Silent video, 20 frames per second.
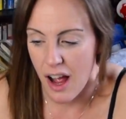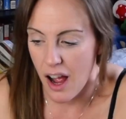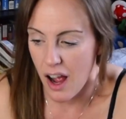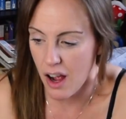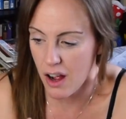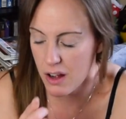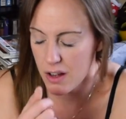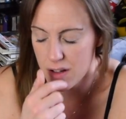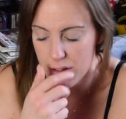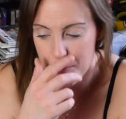
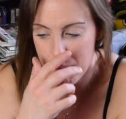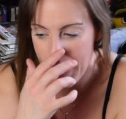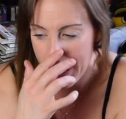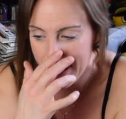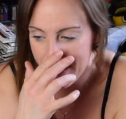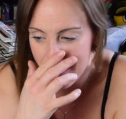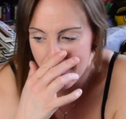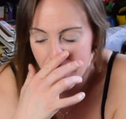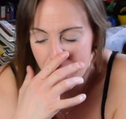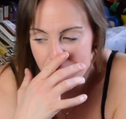Oh
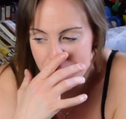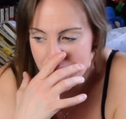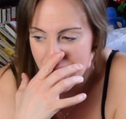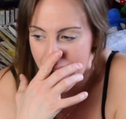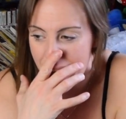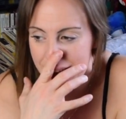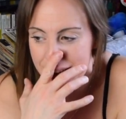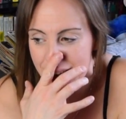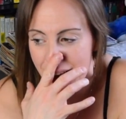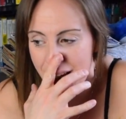my god,
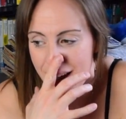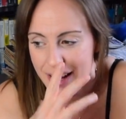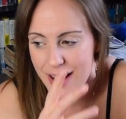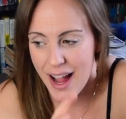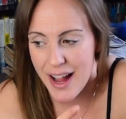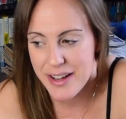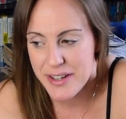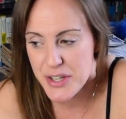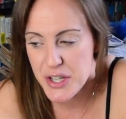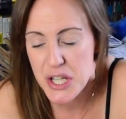
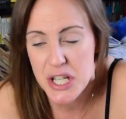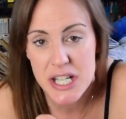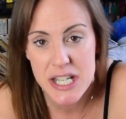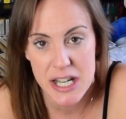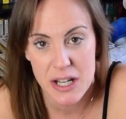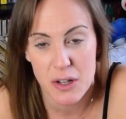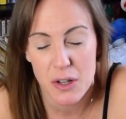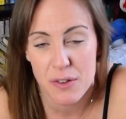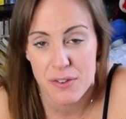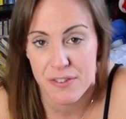I
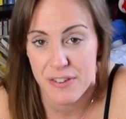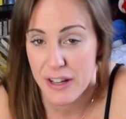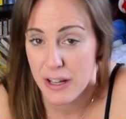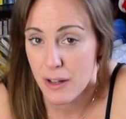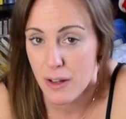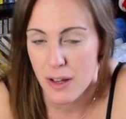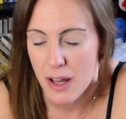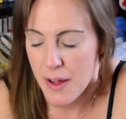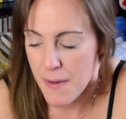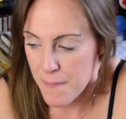still
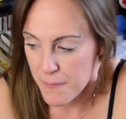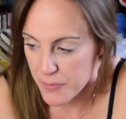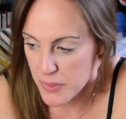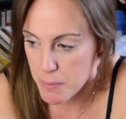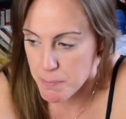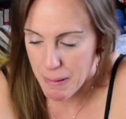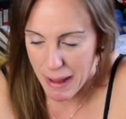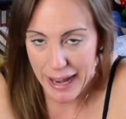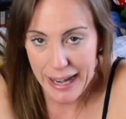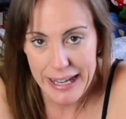feel
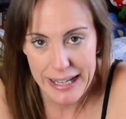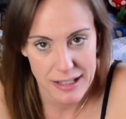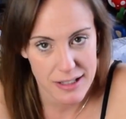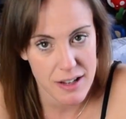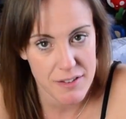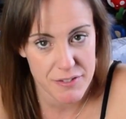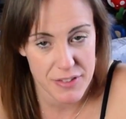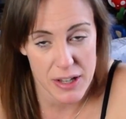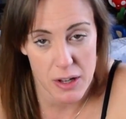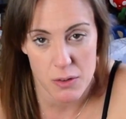the pain
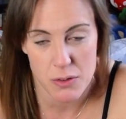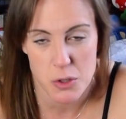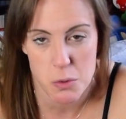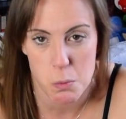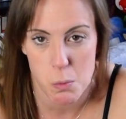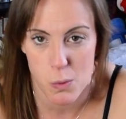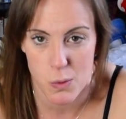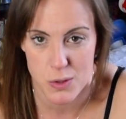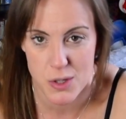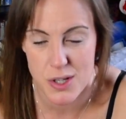of the
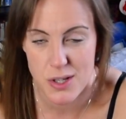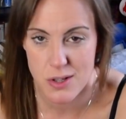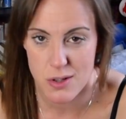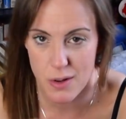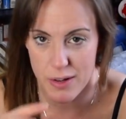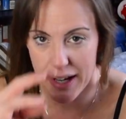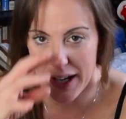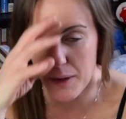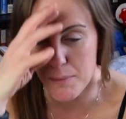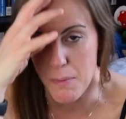underwater
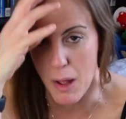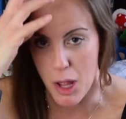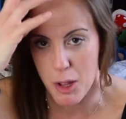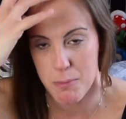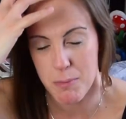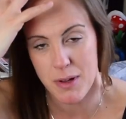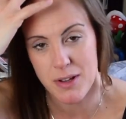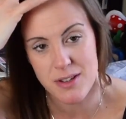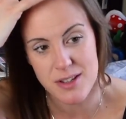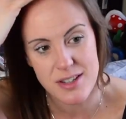Sonic
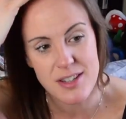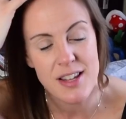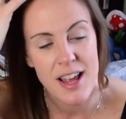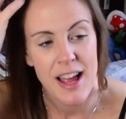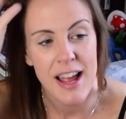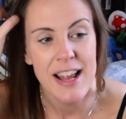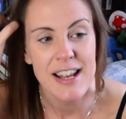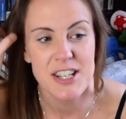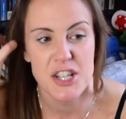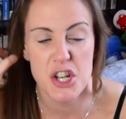moments
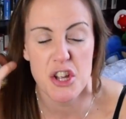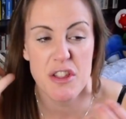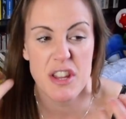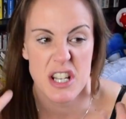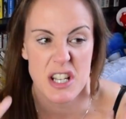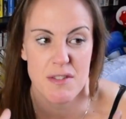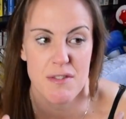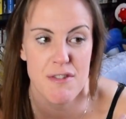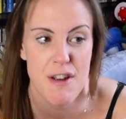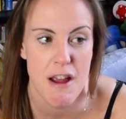to
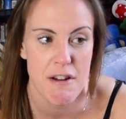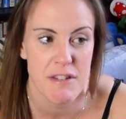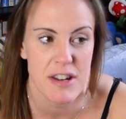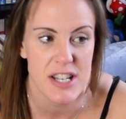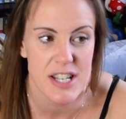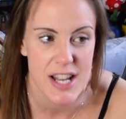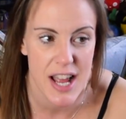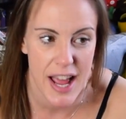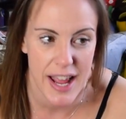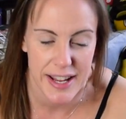this very
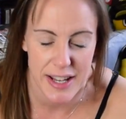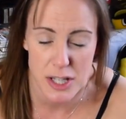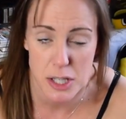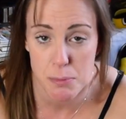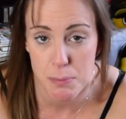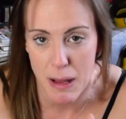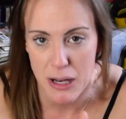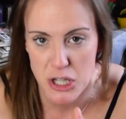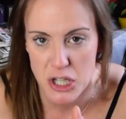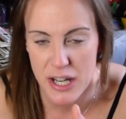day,
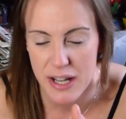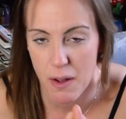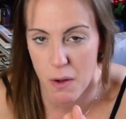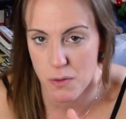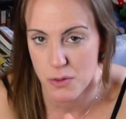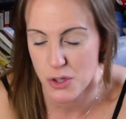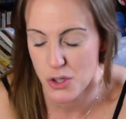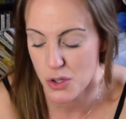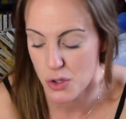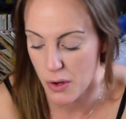especially
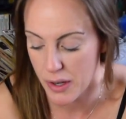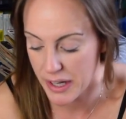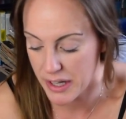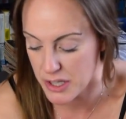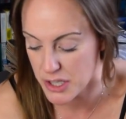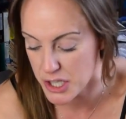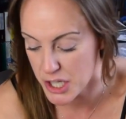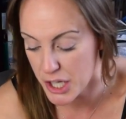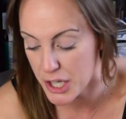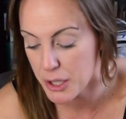on
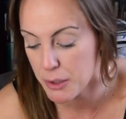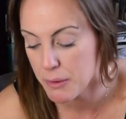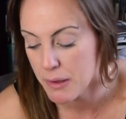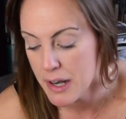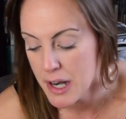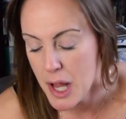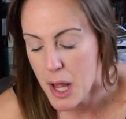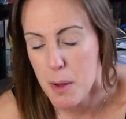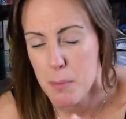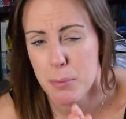Sonic 2,
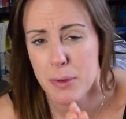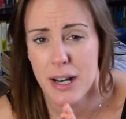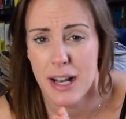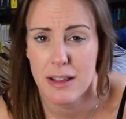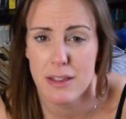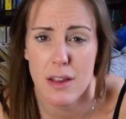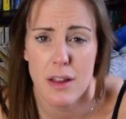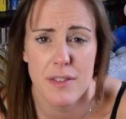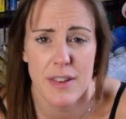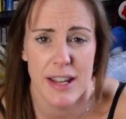but I
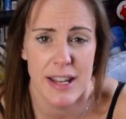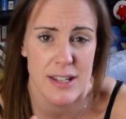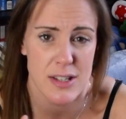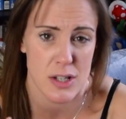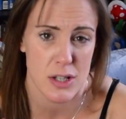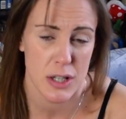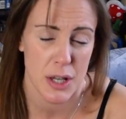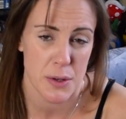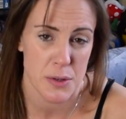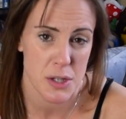love it. It's
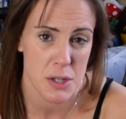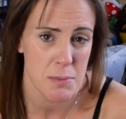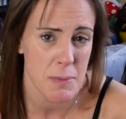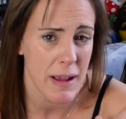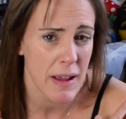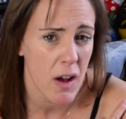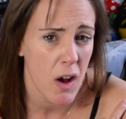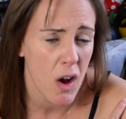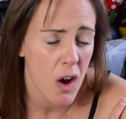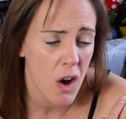close to my
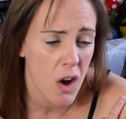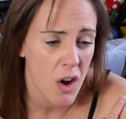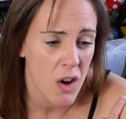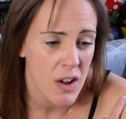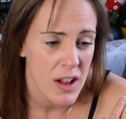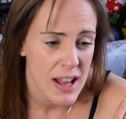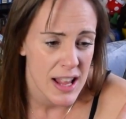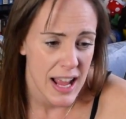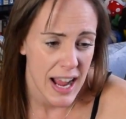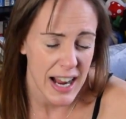
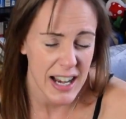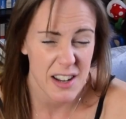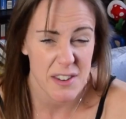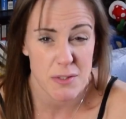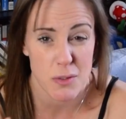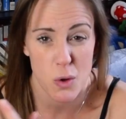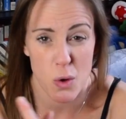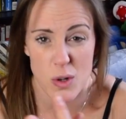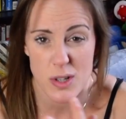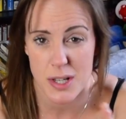heart, and
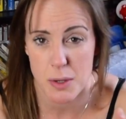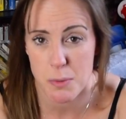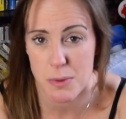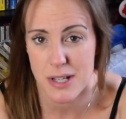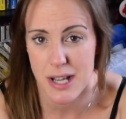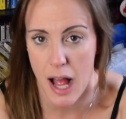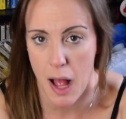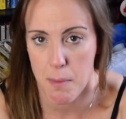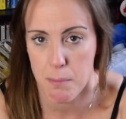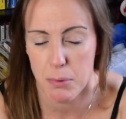of course it
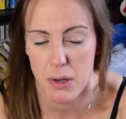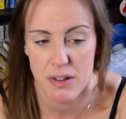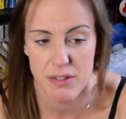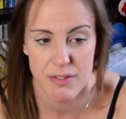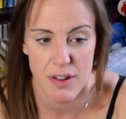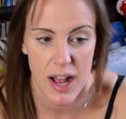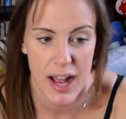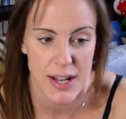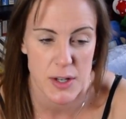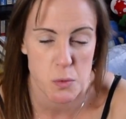was
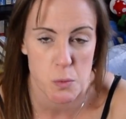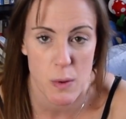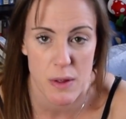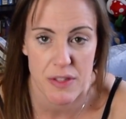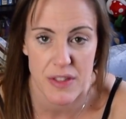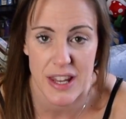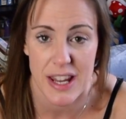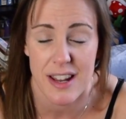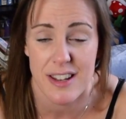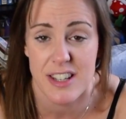amplified
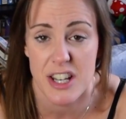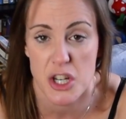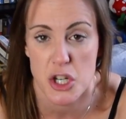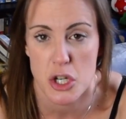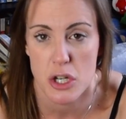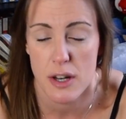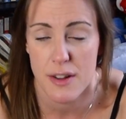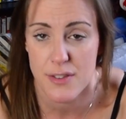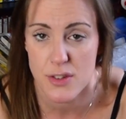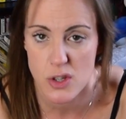with the
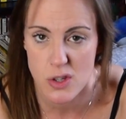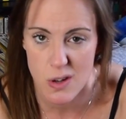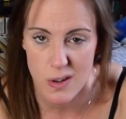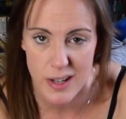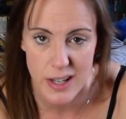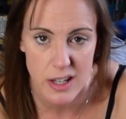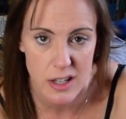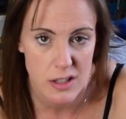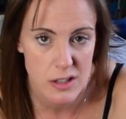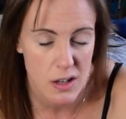addition of
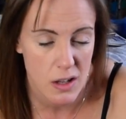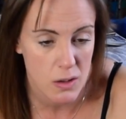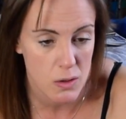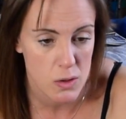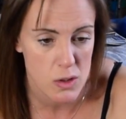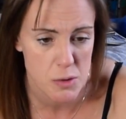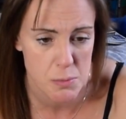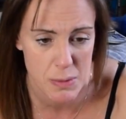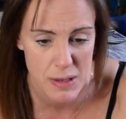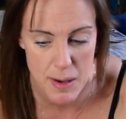Sonic and
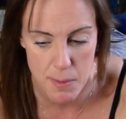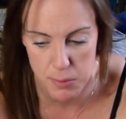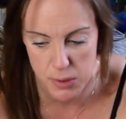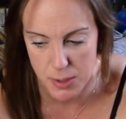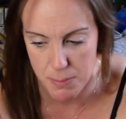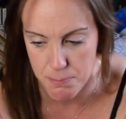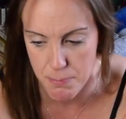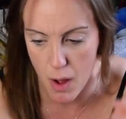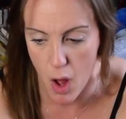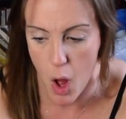Knuckles being able
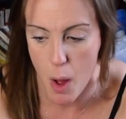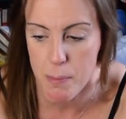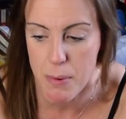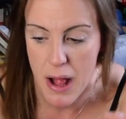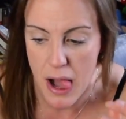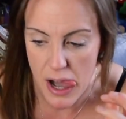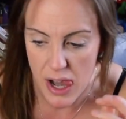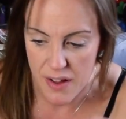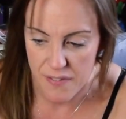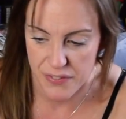to pop
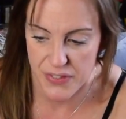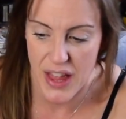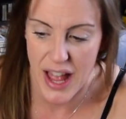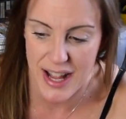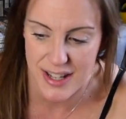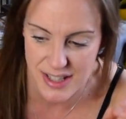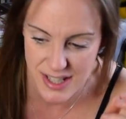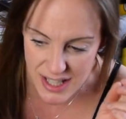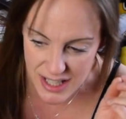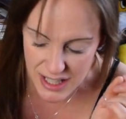
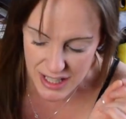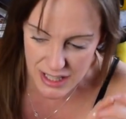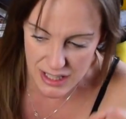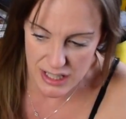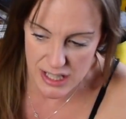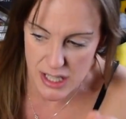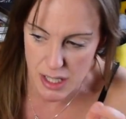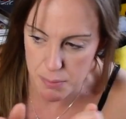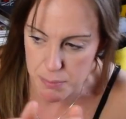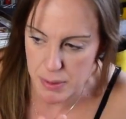that
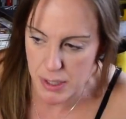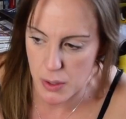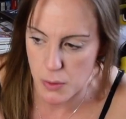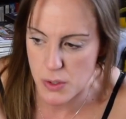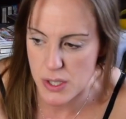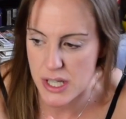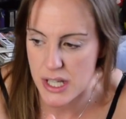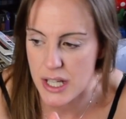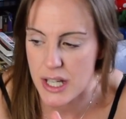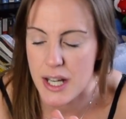little
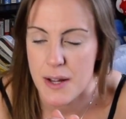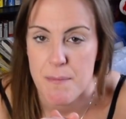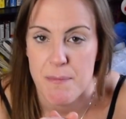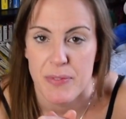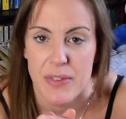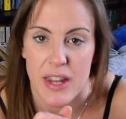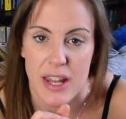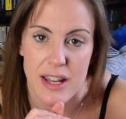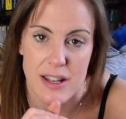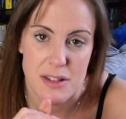beauty
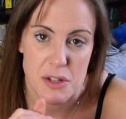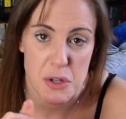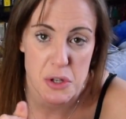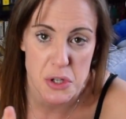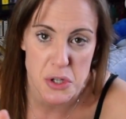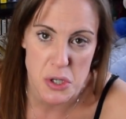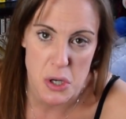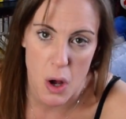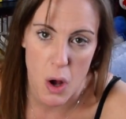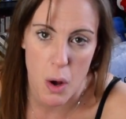into
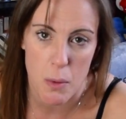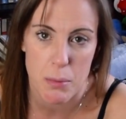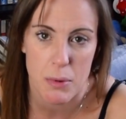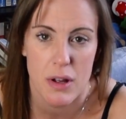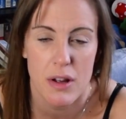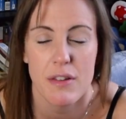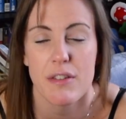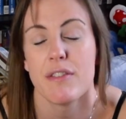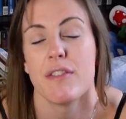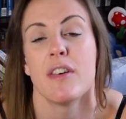the top
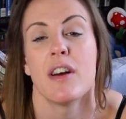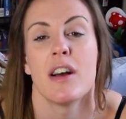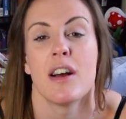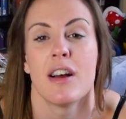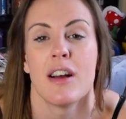of